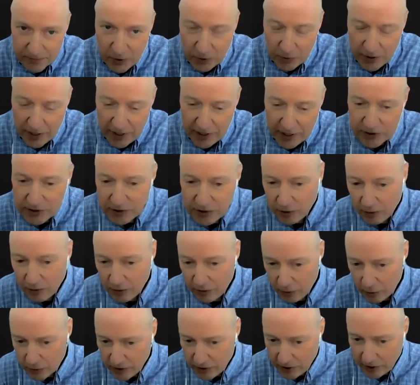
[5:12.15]
Okay,
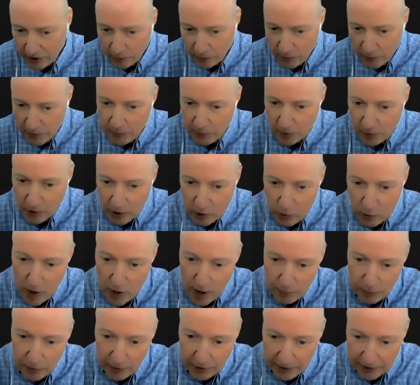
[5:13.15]
so those 100 people are
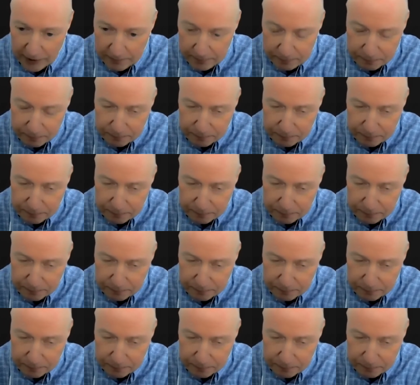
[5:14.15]
cooperating,